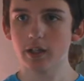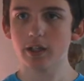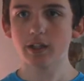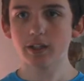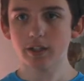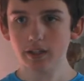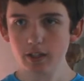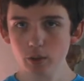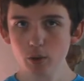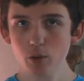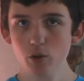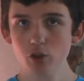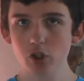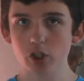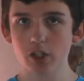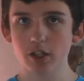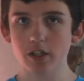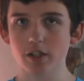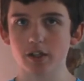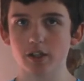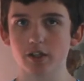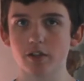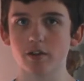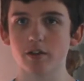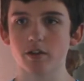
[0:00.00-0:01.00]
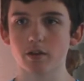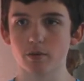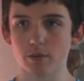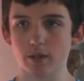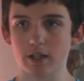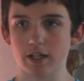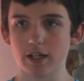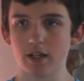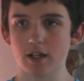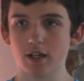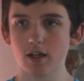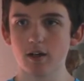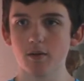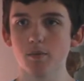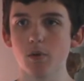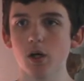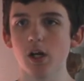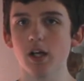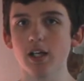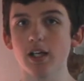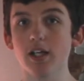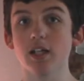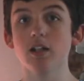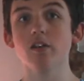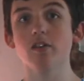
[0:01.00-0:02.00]
Usually there are 3,
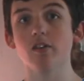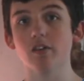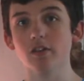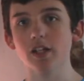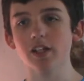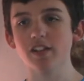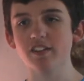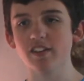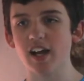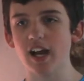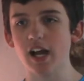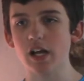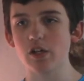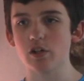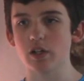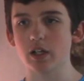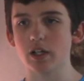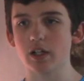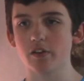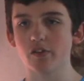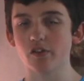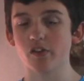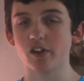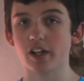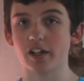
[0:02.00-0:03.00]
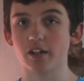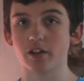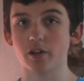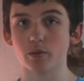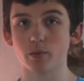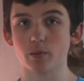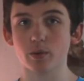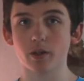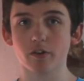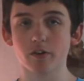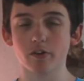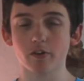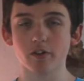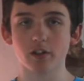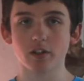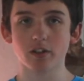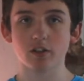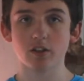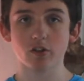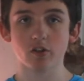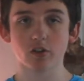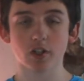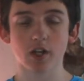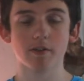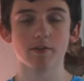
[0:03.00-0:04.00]
but in select hadrons, like the recently
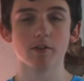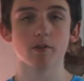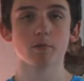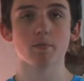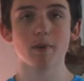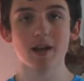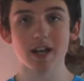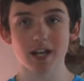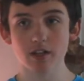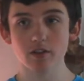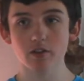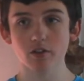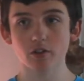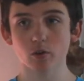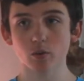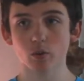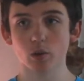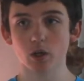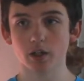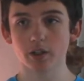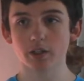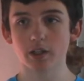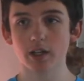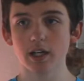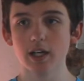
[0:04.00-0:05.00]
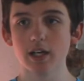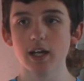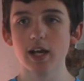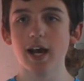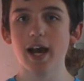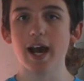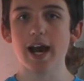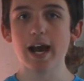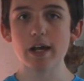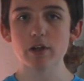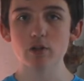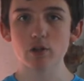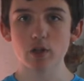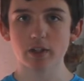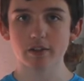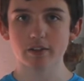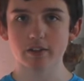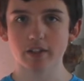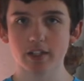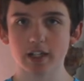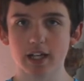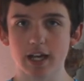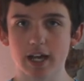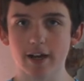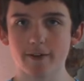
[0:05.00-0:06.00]
discovered pentaquark, hadrons
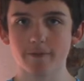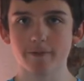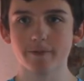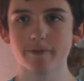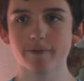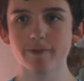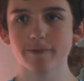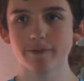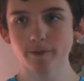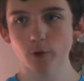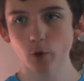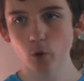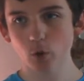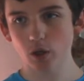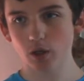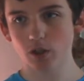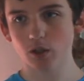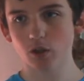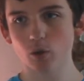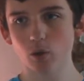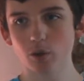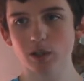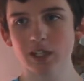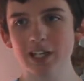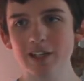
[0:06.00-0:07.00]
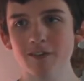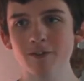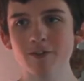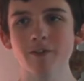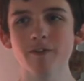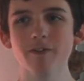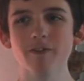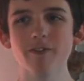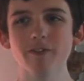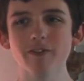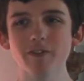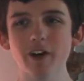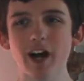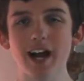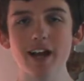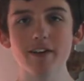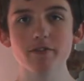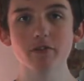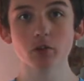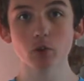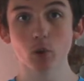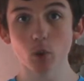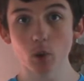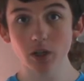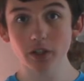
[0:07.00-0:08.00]
can have 4 or even 5
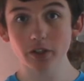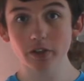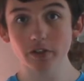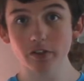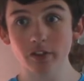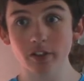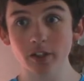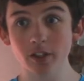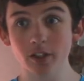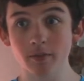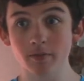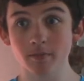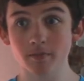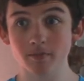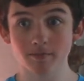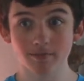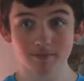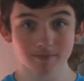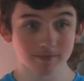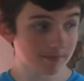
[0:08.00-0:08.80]
quarks in them.